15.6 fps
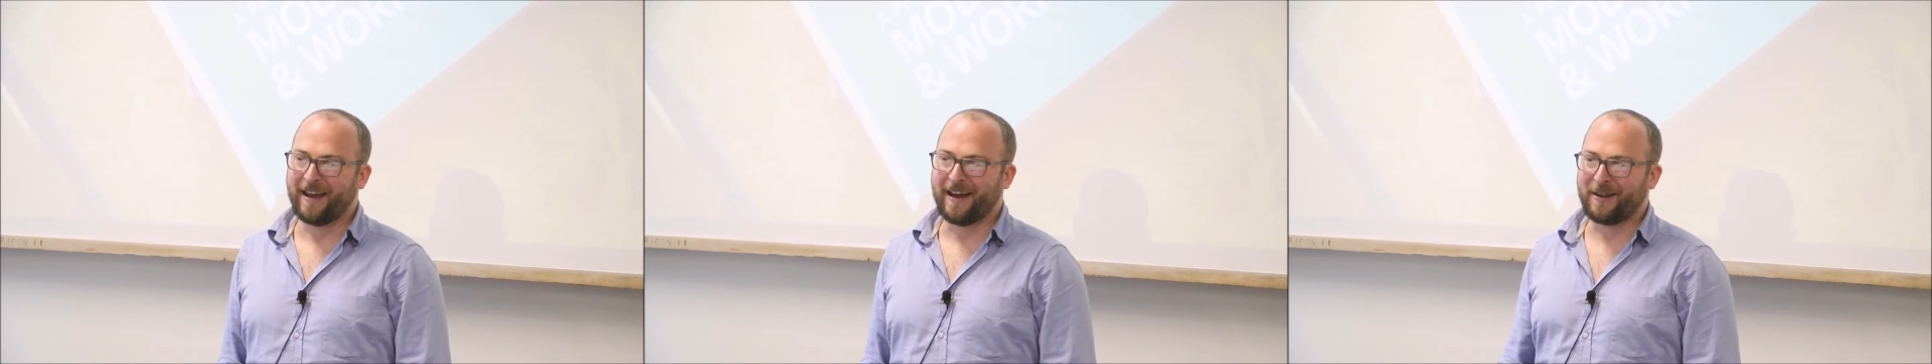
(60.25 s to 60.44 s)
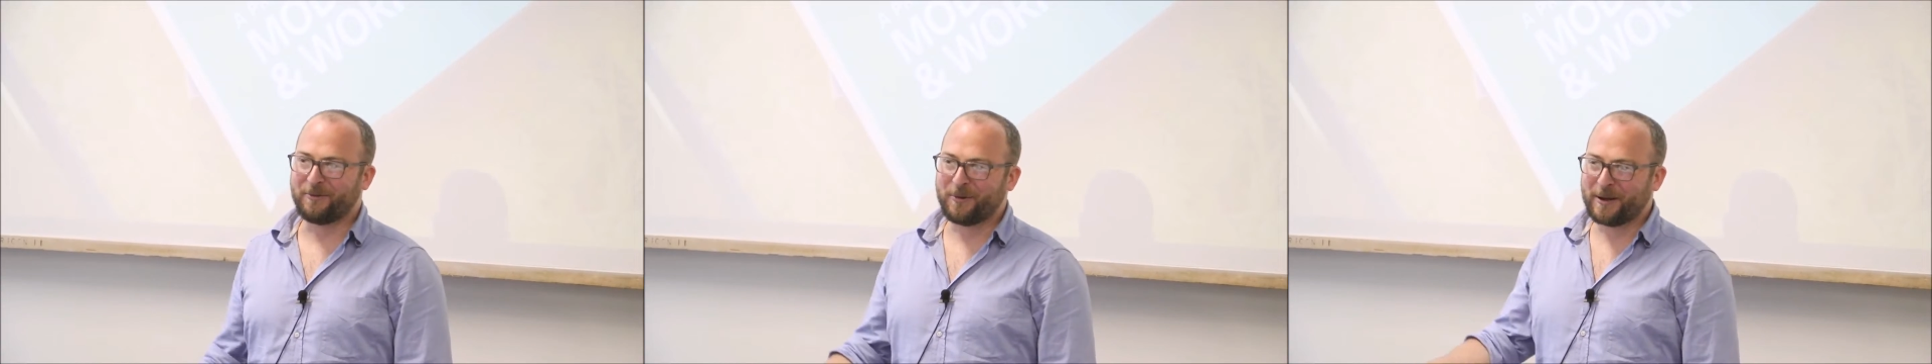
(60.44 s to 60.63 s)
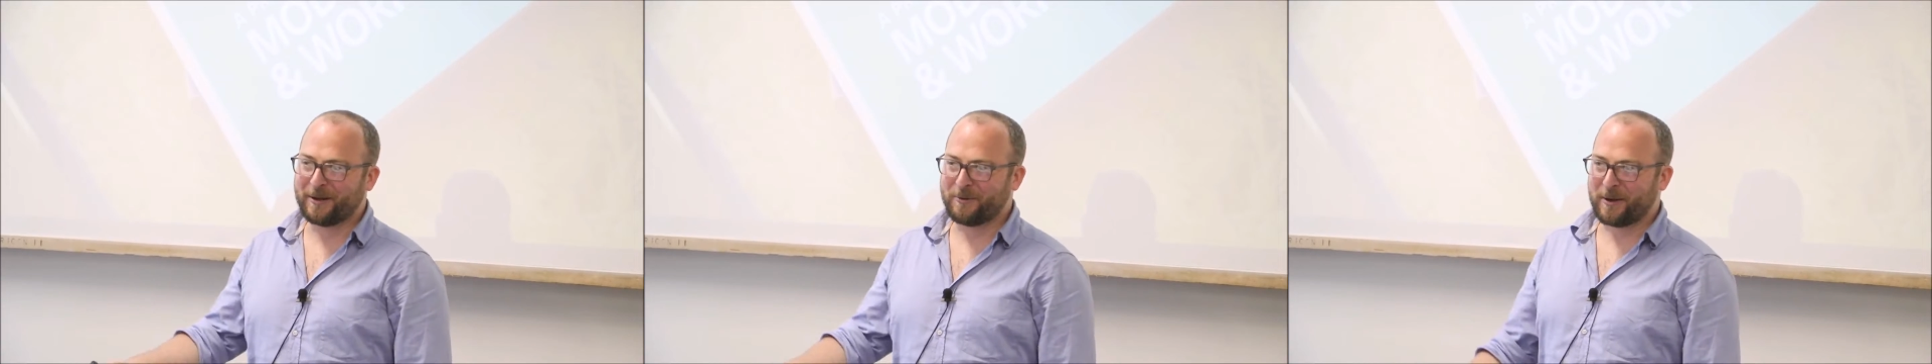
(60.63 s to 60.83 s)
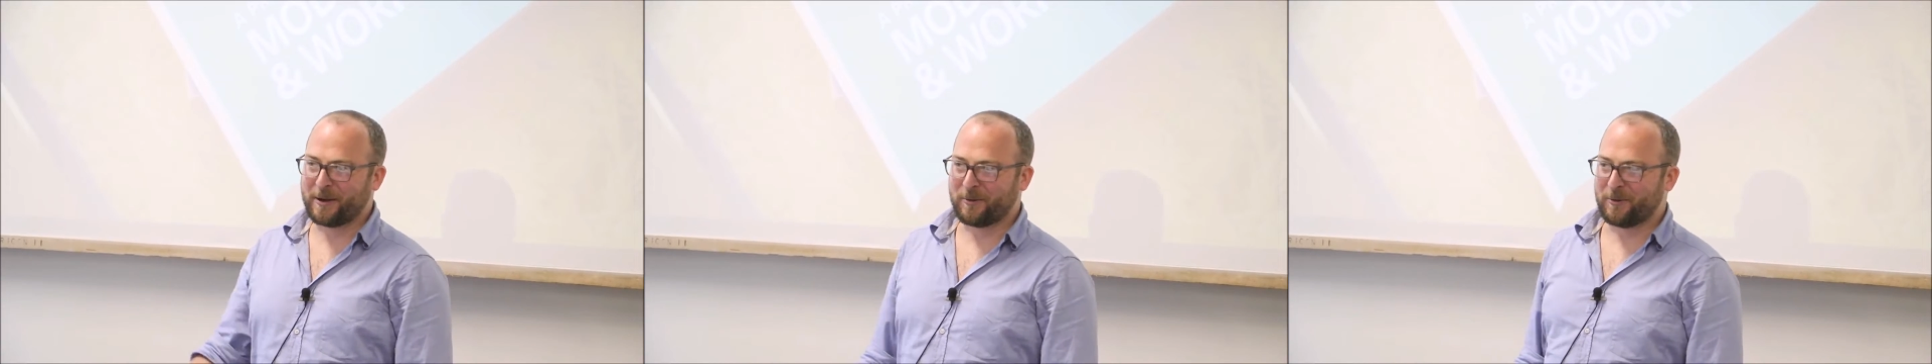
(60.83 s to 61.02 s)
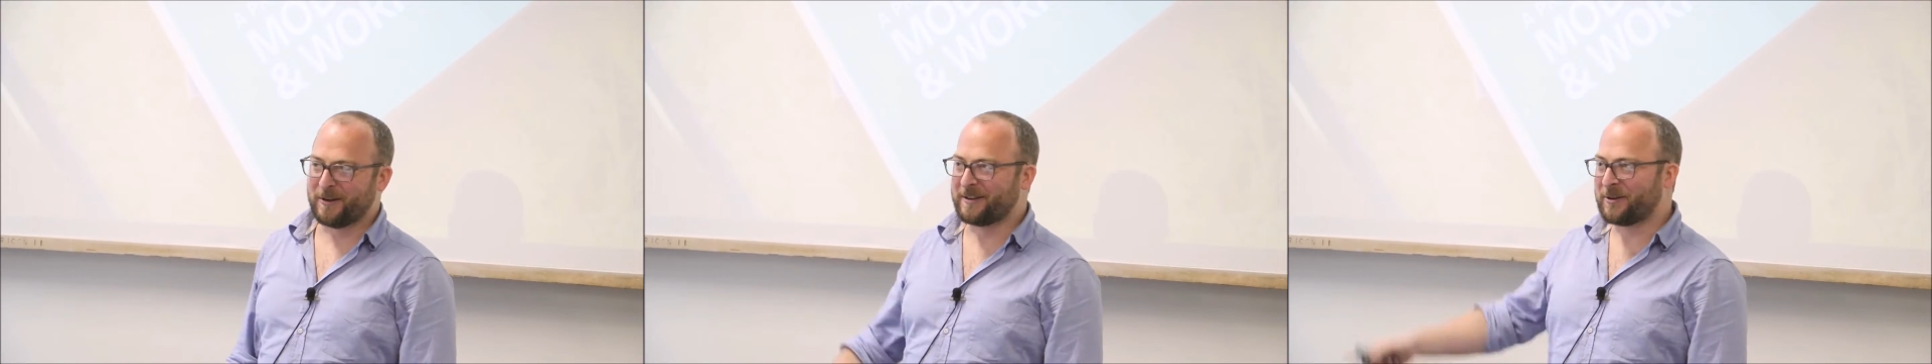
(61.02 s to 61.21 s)
and
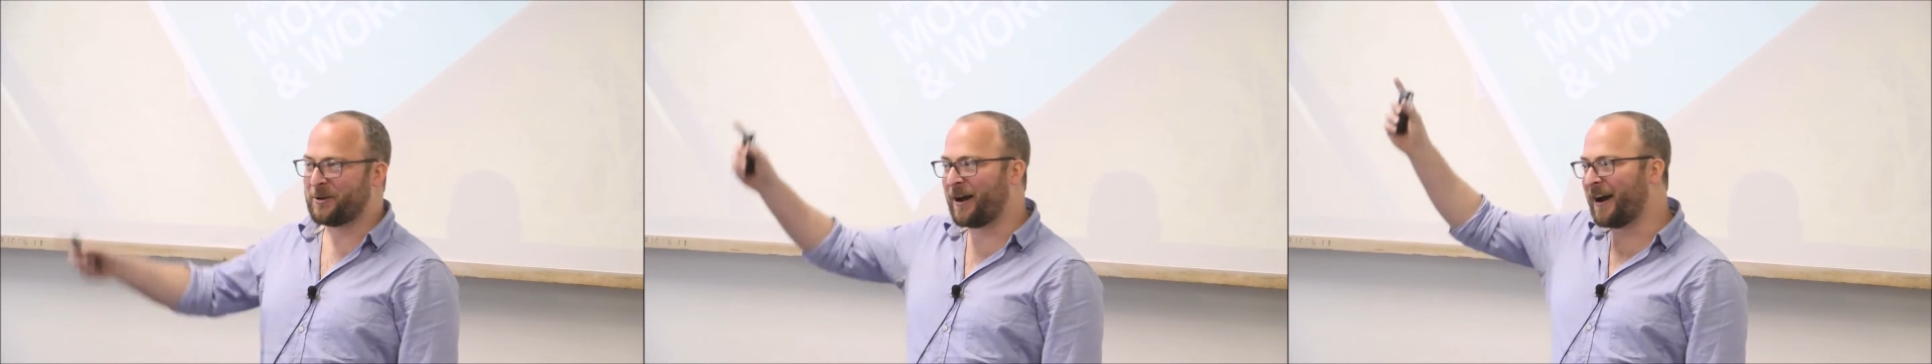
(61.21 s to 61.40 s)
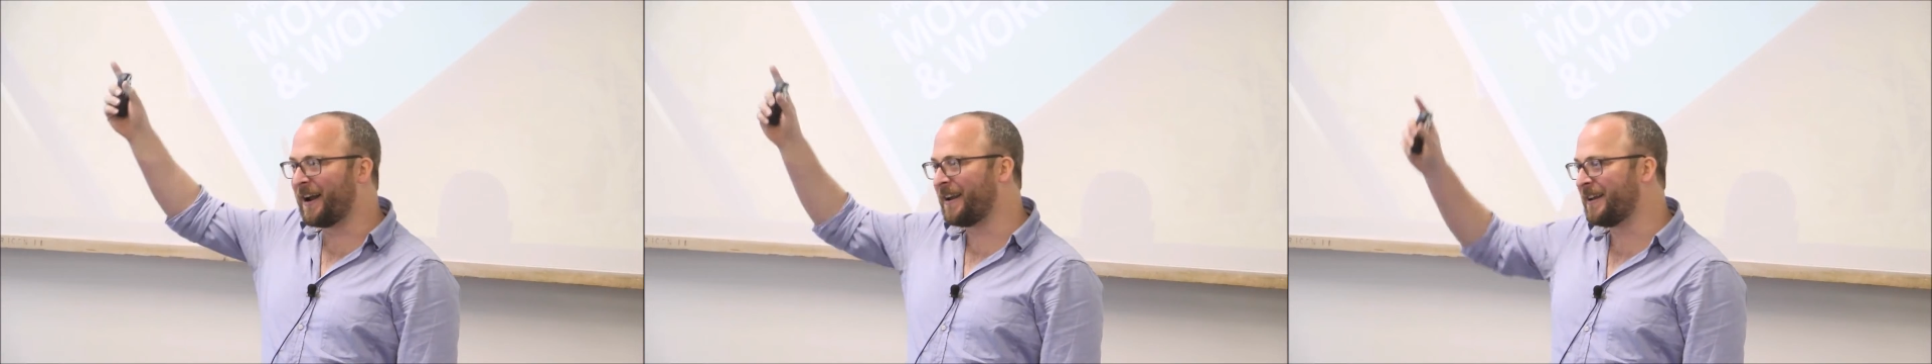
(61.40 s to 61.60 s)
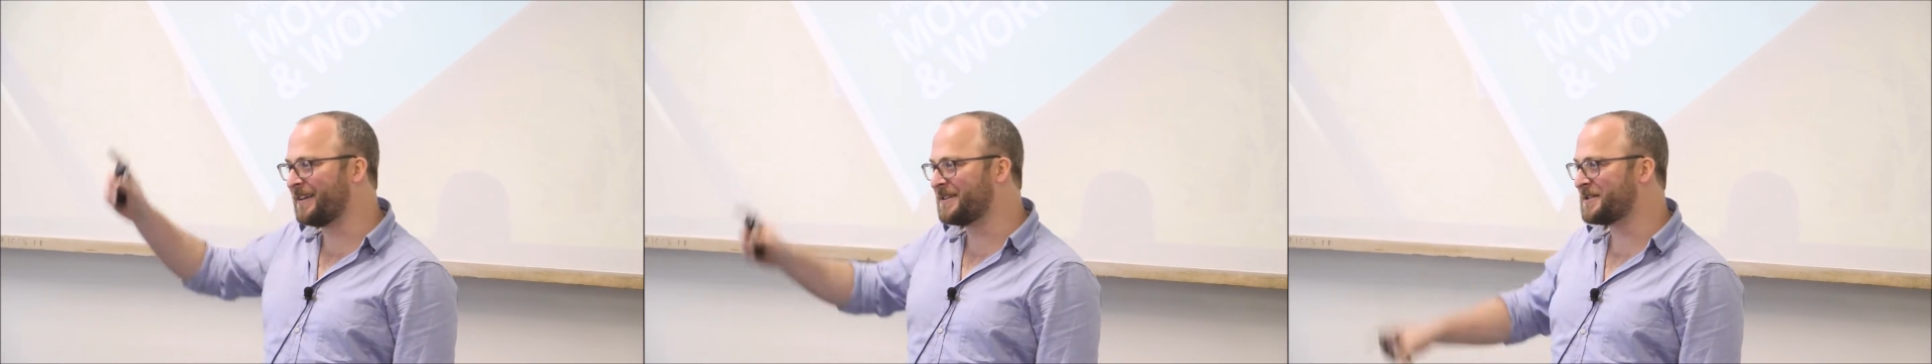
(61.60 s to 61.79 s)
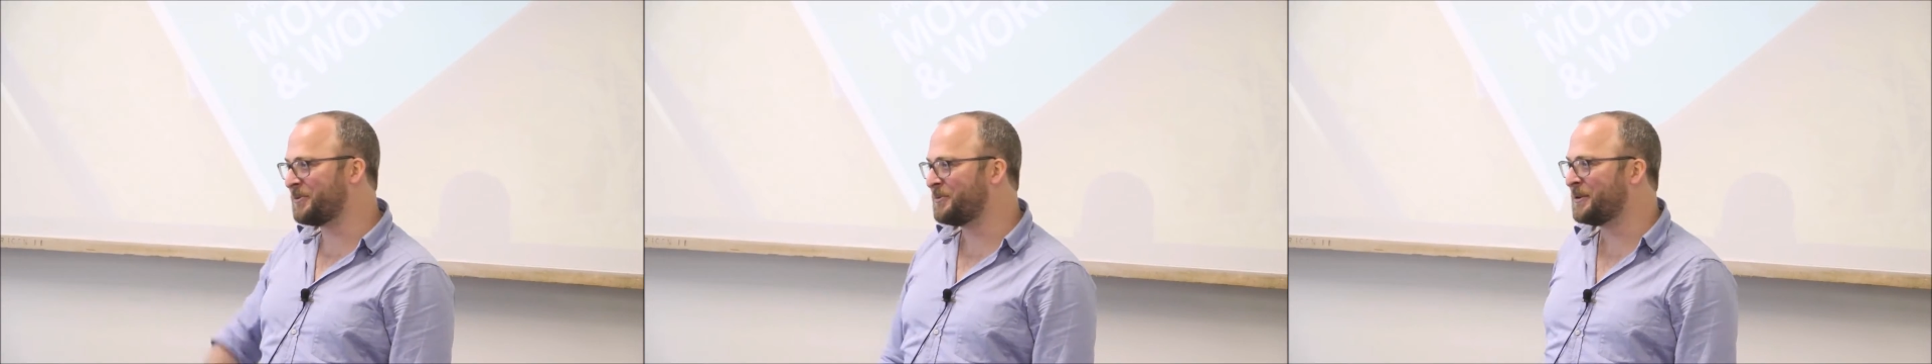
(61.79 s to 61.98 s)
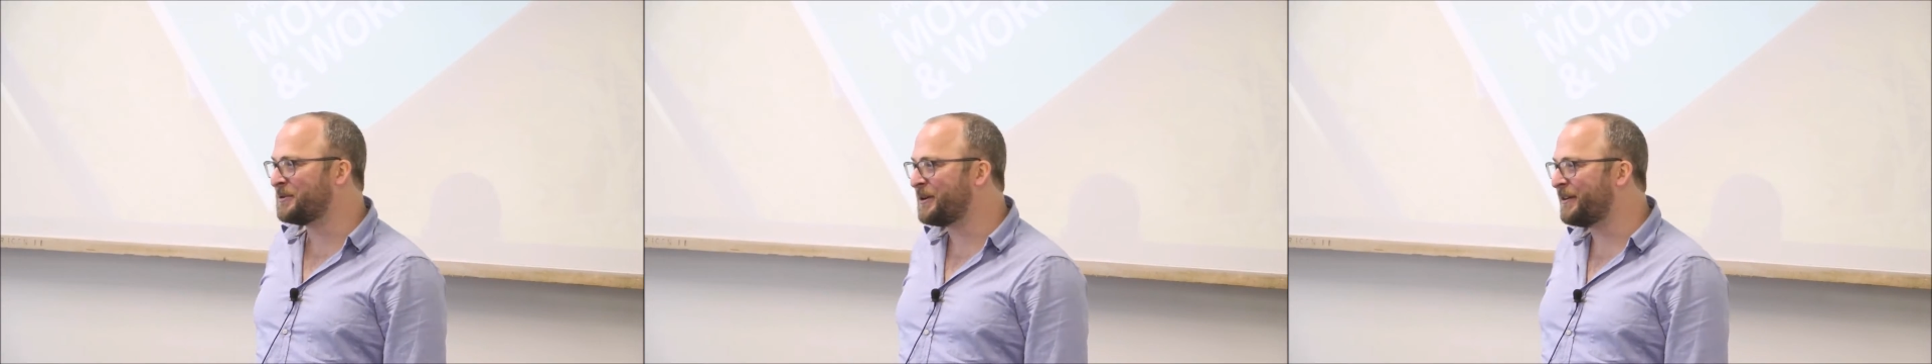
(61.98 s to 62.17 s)
we went to the Highlands
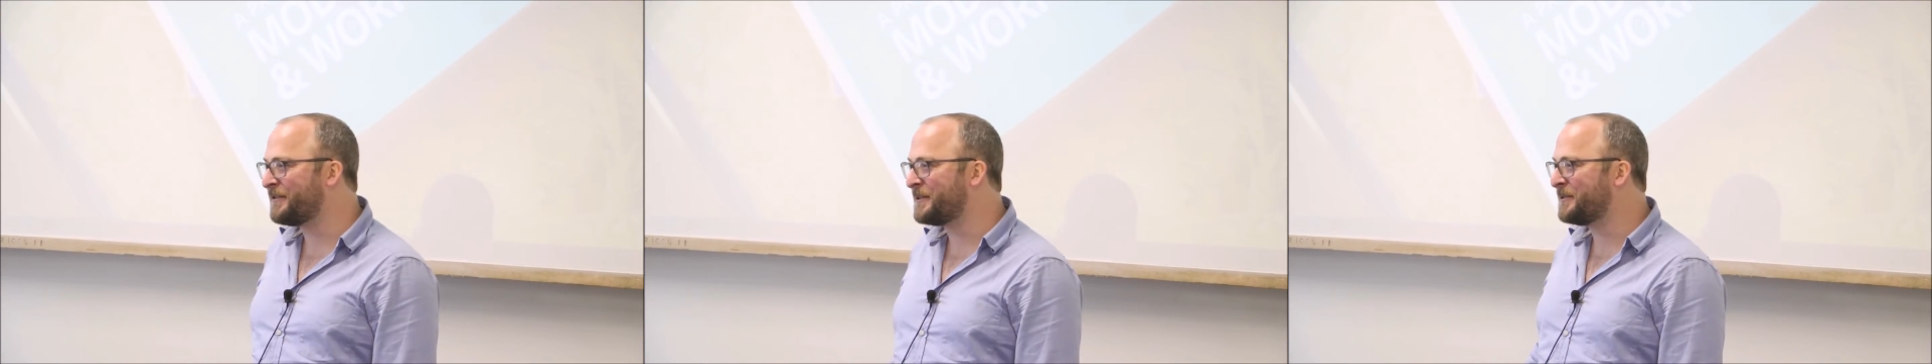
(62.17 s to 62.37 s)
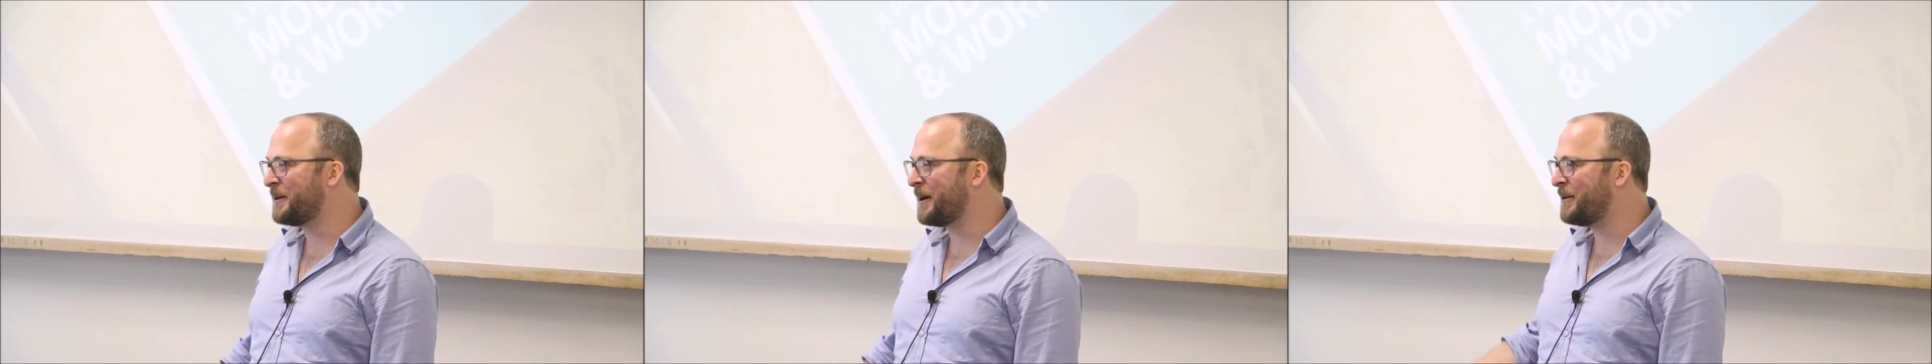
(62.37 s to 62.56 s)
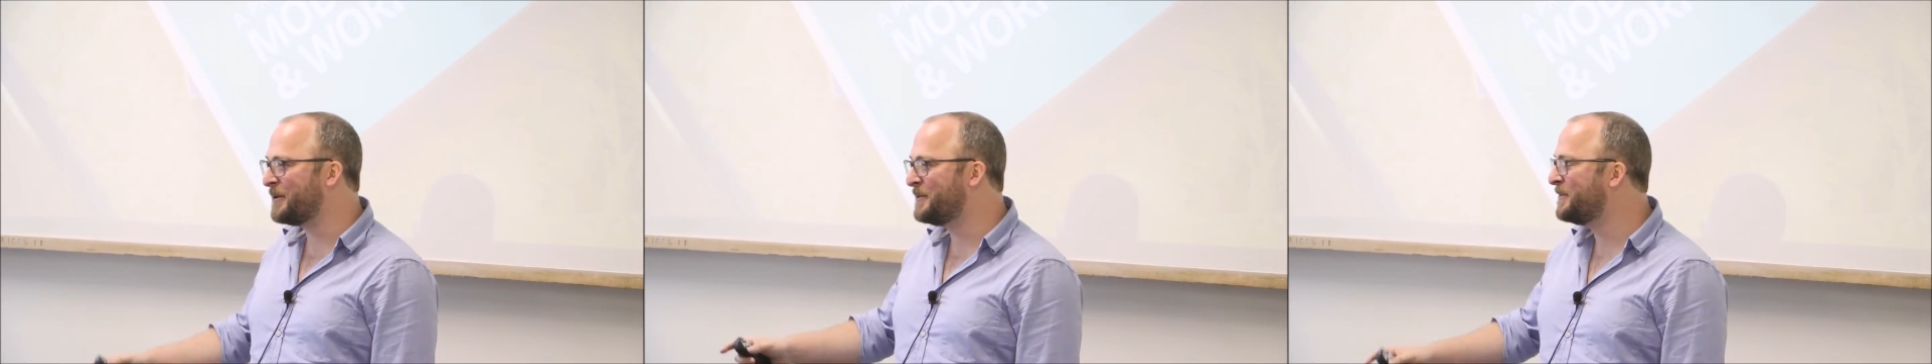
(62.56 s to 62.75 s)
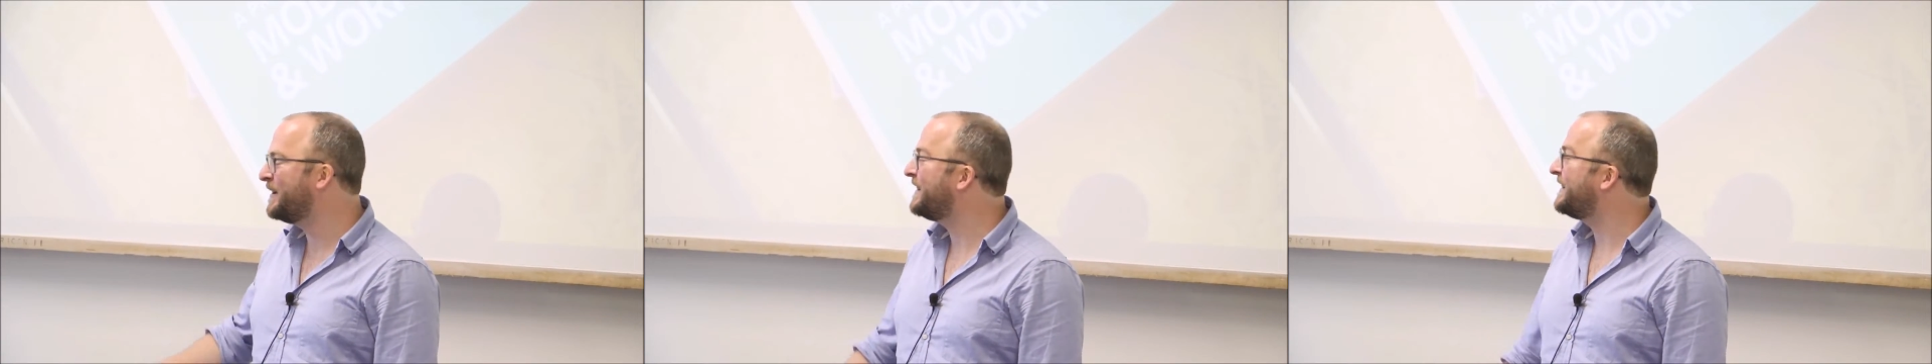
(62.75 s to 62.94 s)
and we traveled around a